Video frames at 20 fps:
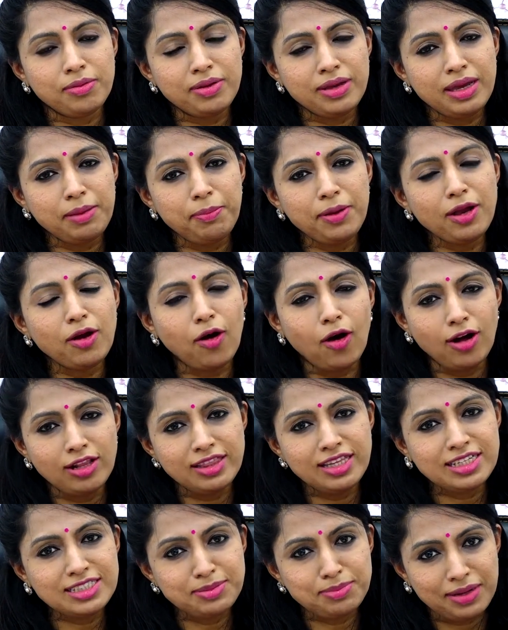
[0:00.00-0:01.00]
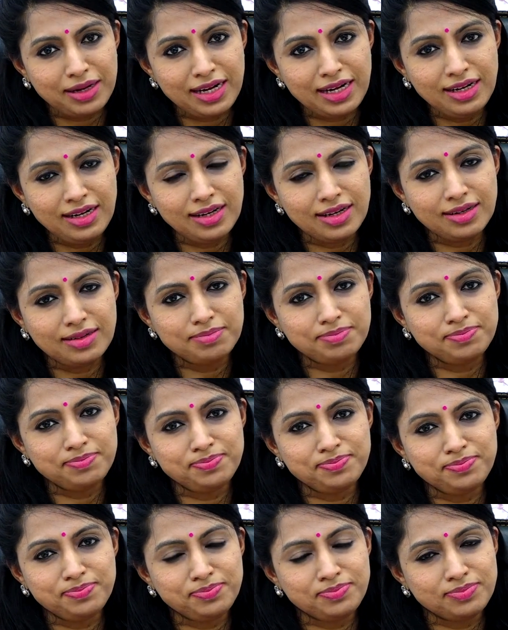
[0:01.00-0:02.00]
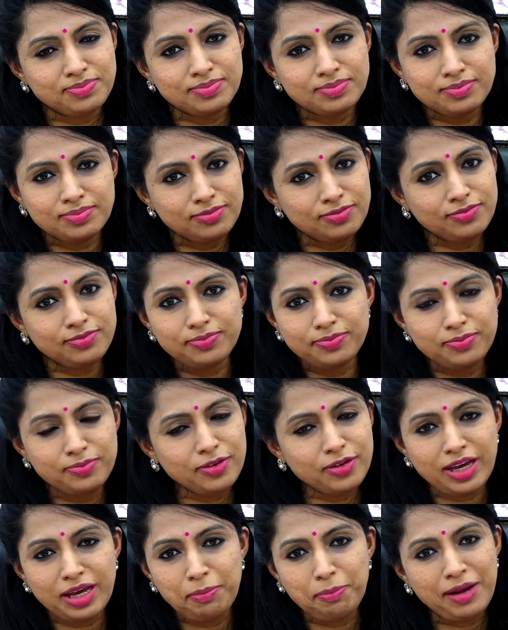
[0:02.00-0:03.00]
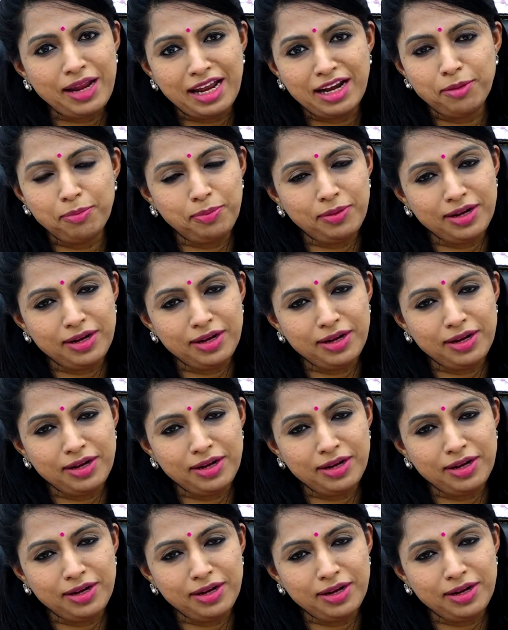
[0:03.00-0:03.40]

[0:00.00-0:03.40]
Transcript: keeping all this in mind, we can plan a